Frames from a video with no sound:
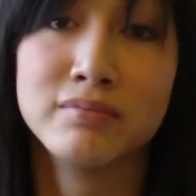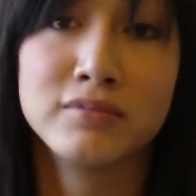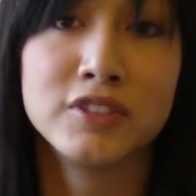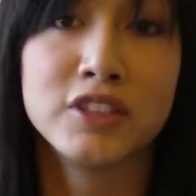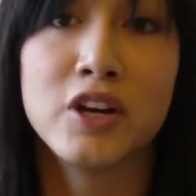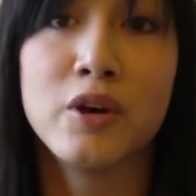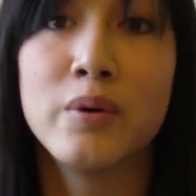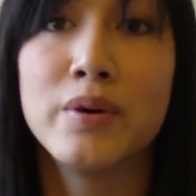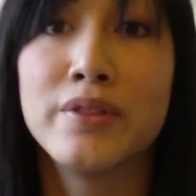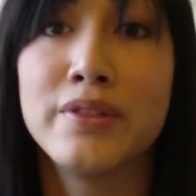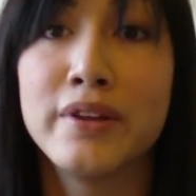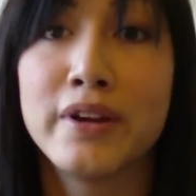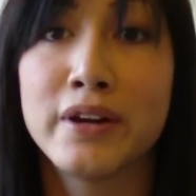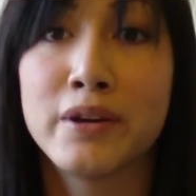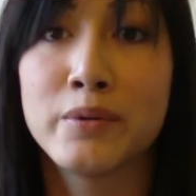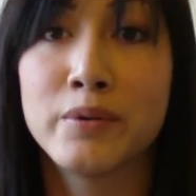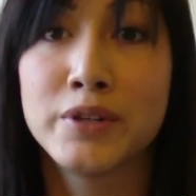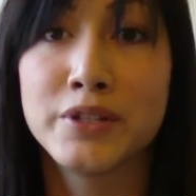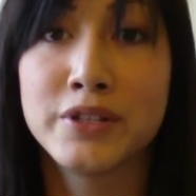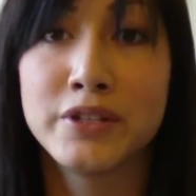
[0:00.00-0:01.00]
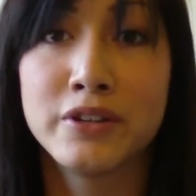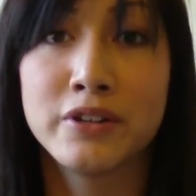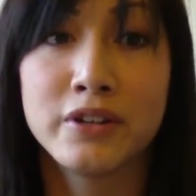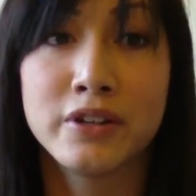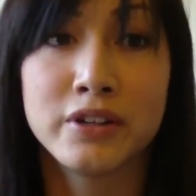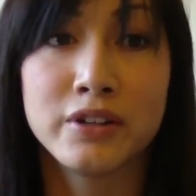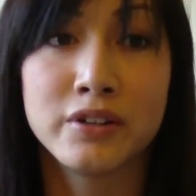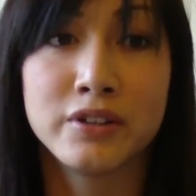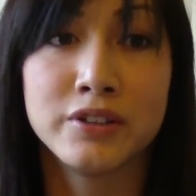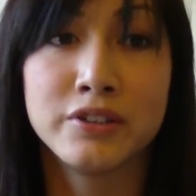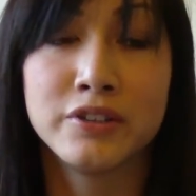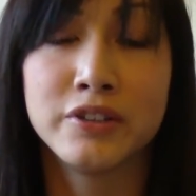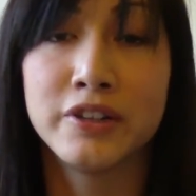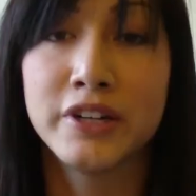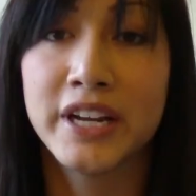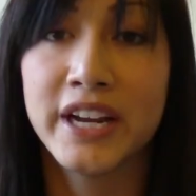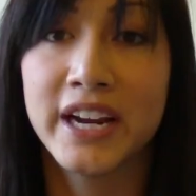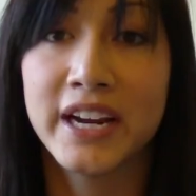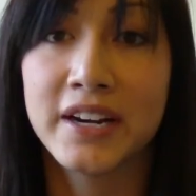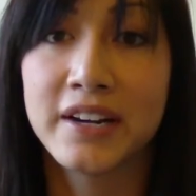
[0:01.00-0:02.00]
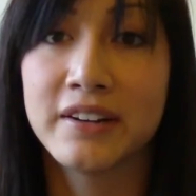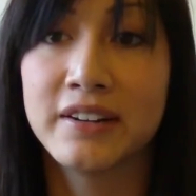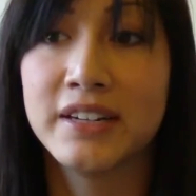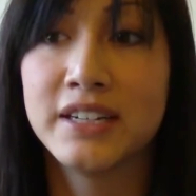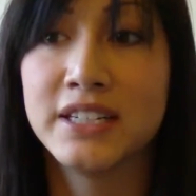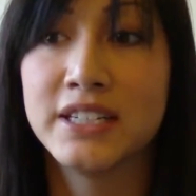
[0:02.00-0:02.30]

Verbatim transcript: go in there with your dirty hair and